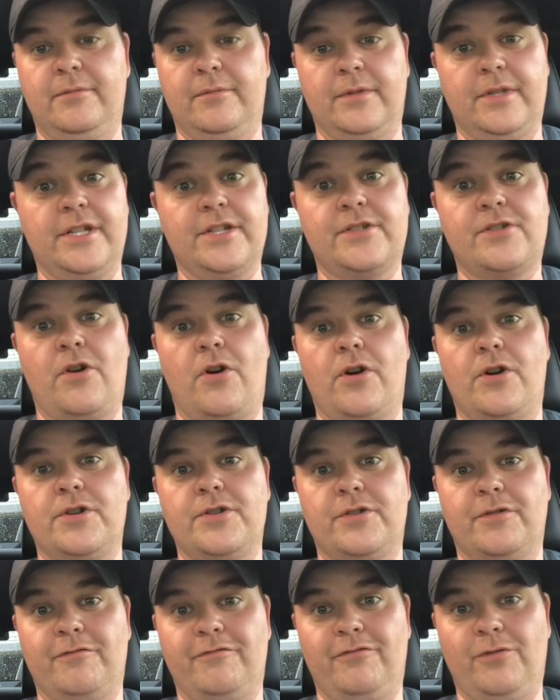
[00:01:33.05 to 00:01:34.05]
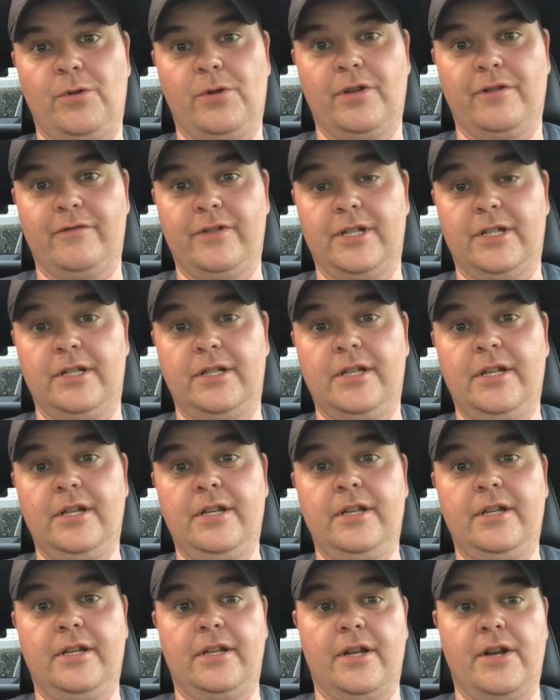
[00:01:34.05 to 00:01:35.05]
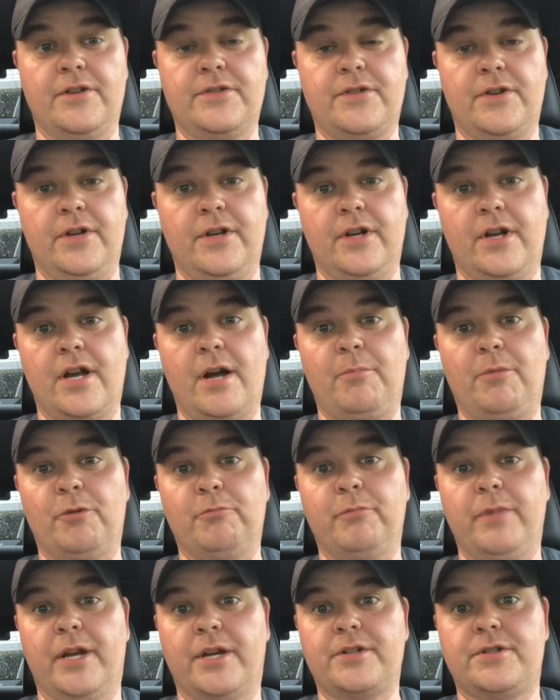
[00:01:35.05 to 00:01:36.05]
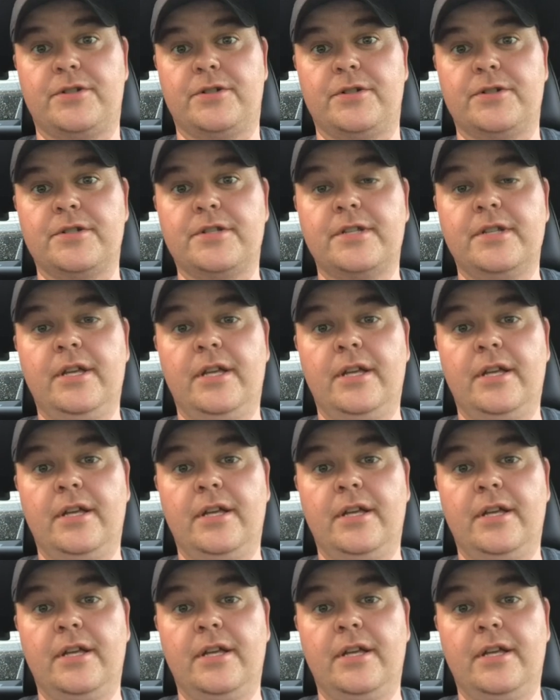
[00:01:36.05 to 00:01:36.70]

Well, these cars are full of it. And I'll show you a couple pictures